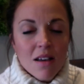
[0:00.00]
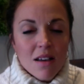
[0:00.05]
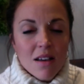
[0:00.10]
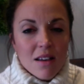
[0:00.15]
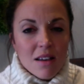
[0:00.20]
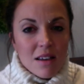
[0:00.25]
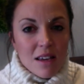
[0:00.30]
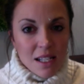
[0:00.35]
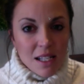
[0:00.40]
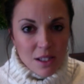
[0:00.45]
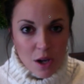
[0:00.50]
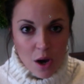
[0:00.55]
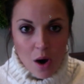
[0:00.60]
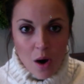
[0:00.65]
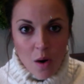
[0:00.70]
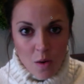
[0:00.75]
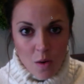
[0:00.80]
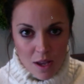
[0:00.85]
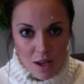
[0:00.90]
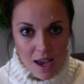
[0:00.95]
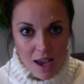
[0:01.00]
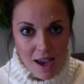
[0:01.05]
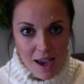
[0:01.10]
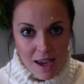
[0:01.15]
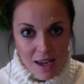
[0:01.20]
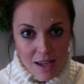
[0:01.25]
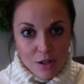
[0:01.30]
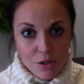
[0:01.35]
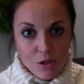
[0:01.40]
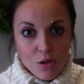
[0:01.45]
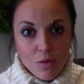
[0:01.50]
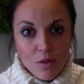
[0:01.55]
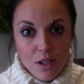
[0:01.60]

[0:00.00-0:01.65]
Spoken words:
It's okay to